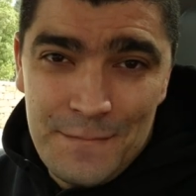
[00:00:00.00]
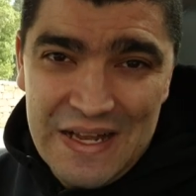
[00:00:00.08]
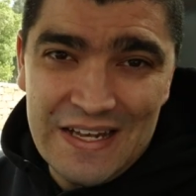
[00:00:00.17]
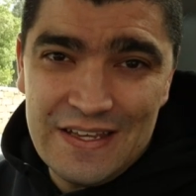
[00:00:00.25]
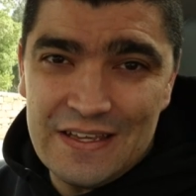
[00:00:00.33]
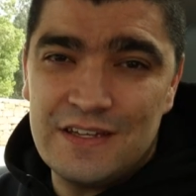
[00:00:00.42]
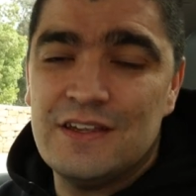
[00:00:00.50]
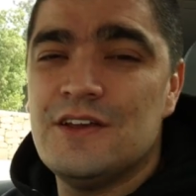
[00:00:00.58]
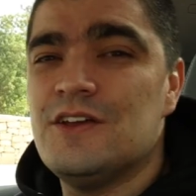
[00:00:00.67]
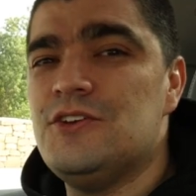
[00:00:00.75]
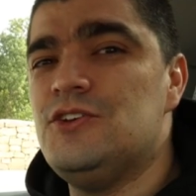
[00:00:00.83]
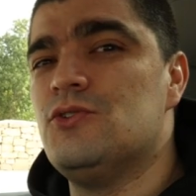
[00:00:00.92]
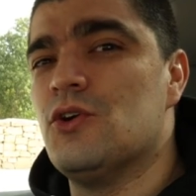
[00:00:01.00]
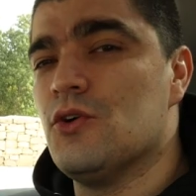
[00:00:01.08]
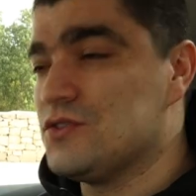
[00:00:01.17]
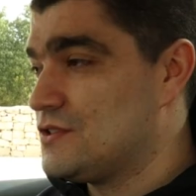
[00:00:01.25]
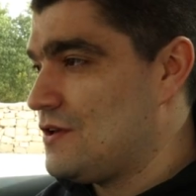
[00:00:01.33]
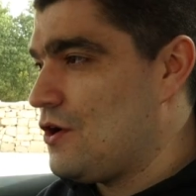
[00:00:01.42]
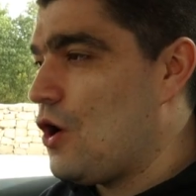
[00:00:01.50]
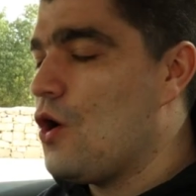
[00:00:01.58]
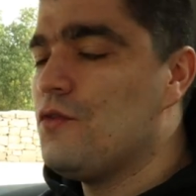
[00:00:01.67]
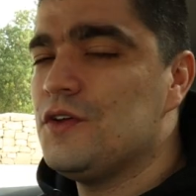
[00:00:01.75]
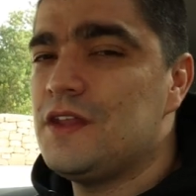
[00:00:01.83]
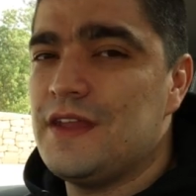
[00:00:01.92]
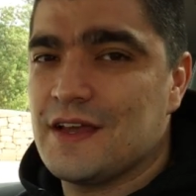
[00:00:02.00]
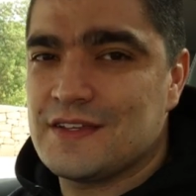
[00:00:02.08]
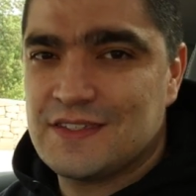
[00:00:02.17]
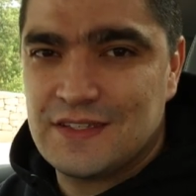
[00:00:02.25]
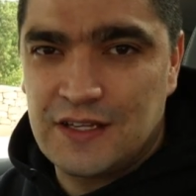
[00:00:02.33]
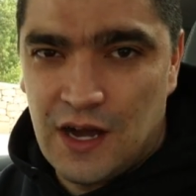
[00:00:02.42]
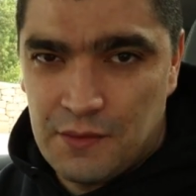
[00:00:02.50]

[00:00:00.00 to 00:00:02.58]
billion euros over the next